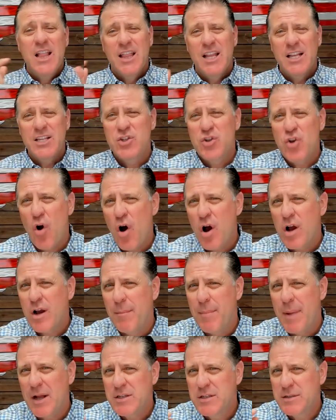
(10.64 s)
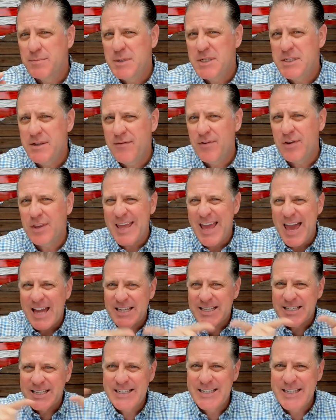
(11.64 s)
Let's talk about specifically how
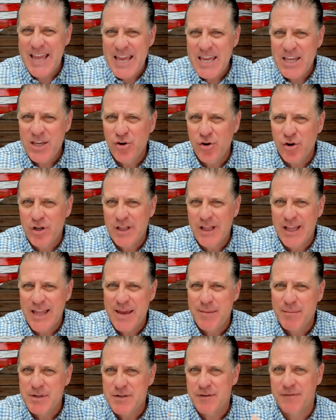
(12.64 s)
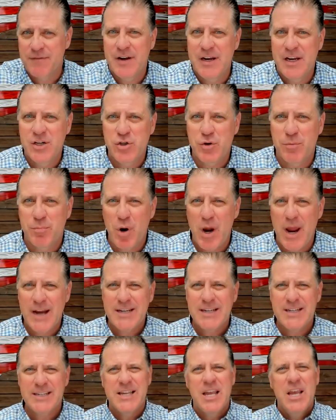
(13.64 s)
to stake your claim as a financial
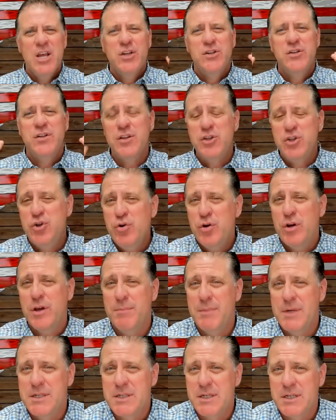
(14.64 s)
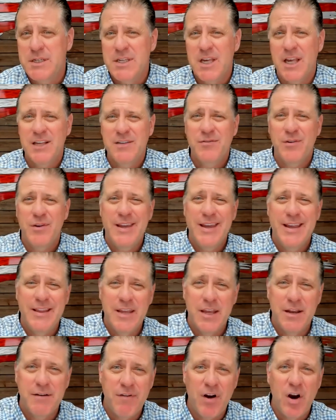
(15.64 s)
practice so that you can be successful in
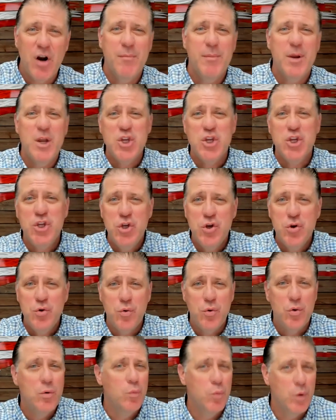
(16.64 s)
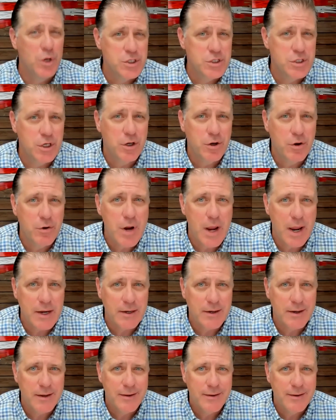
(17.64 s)
the environment you wish to create.